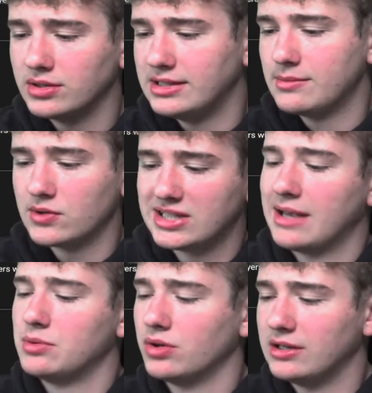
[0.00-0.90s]
Deebo
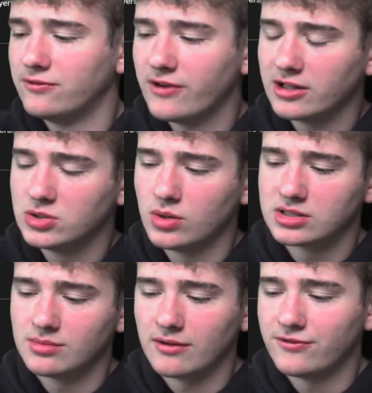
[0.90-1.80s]
Samuel. He fell to
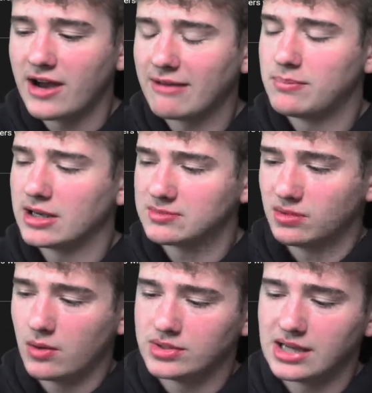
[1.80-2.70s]
us about 5 picks
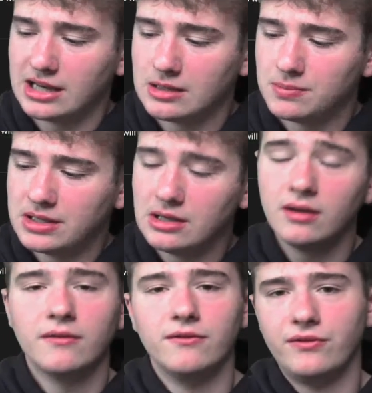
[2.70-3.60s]
below his
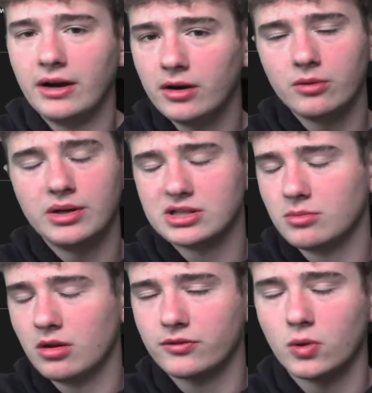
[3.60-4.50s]
ADP. Very
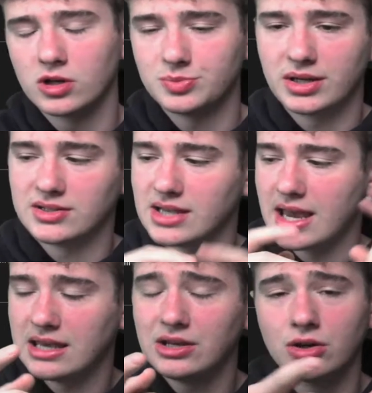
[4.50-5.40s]
reasonable, of course, because
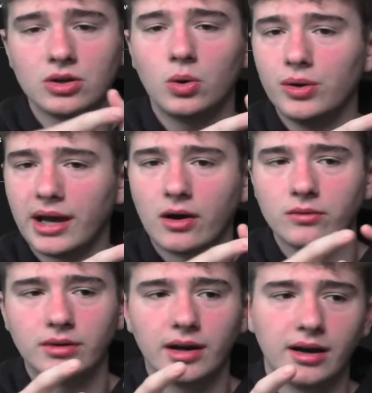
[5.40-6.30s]
he could hold
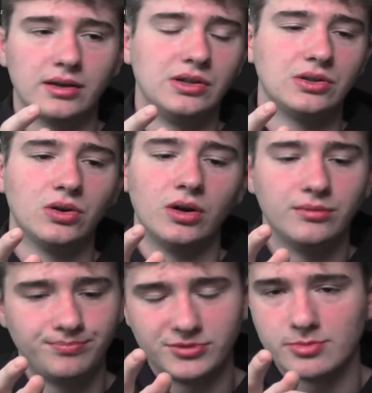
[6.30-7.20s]
out. He
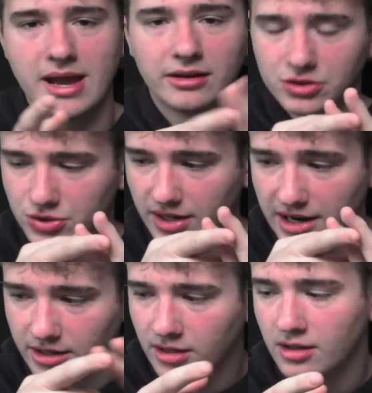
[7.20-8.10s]
could demand a
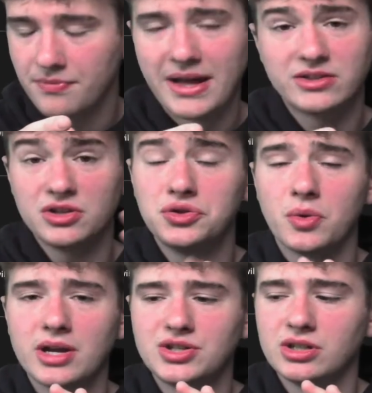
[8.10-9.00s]
trade. That
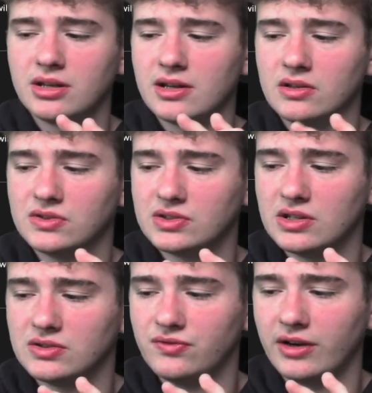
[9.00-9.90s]
situation is
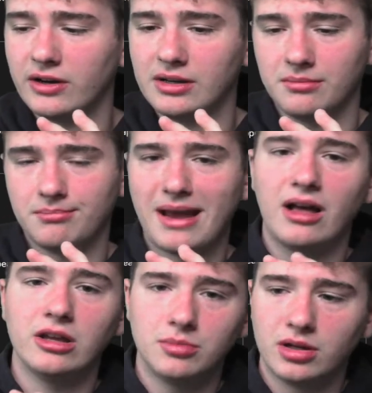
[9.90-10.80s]
very
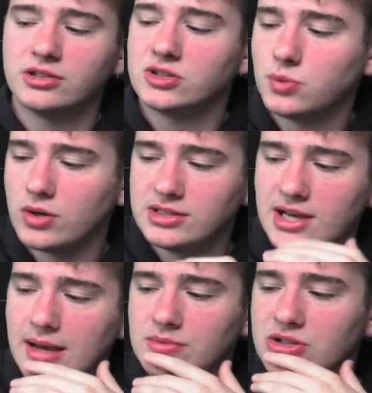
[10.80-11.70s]
malleable at this point in time.